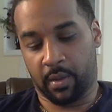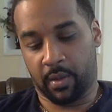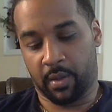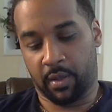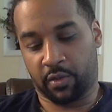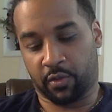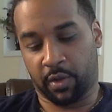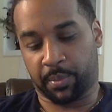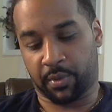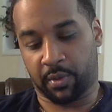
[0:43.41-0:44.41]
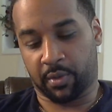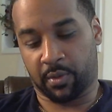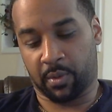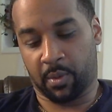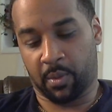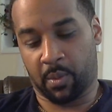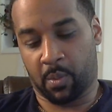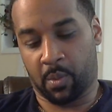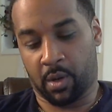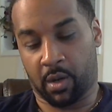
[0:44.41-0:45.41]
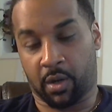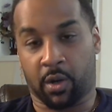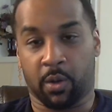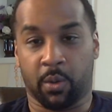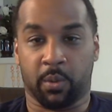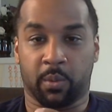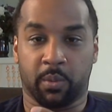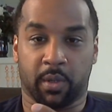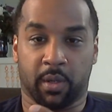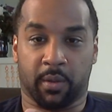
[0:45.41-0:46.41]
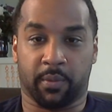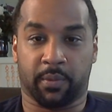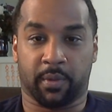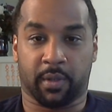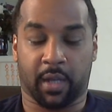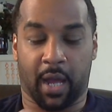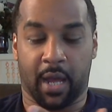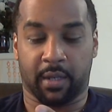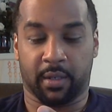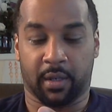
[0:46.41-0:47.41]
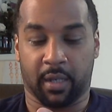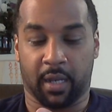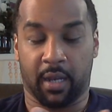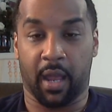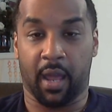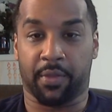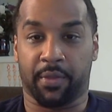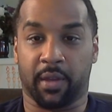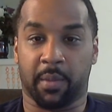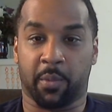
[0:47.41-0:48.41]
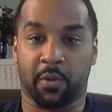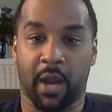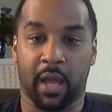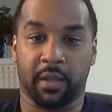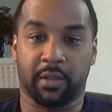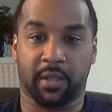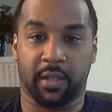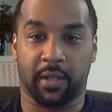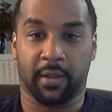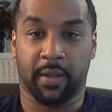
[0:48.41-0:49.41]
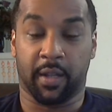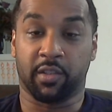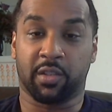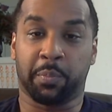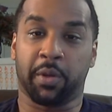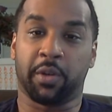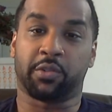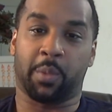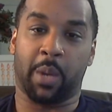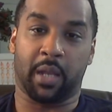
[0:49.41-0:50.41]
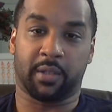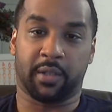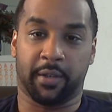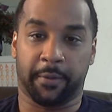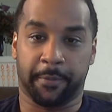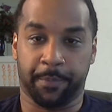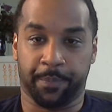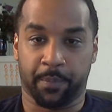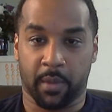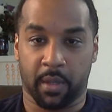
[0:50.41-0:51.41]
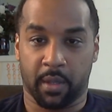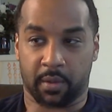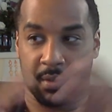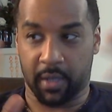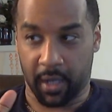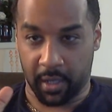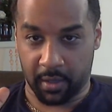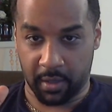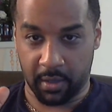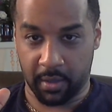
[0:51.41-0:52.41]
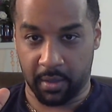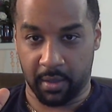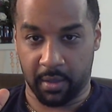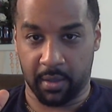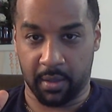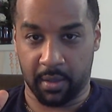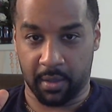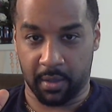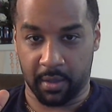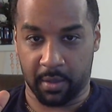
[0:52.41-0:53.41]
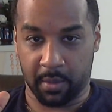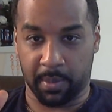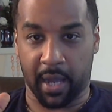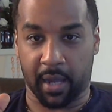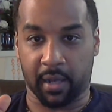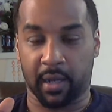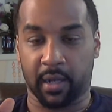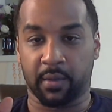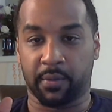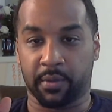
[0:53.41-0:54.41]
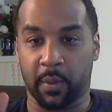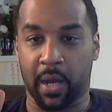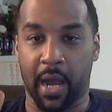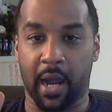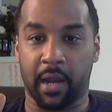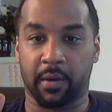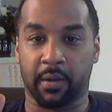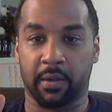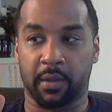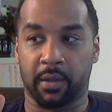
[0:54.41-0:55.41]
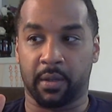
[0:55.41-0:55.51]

these scriptures were a code of conduct and ethic and morality and spirituality to take the black collective to a higher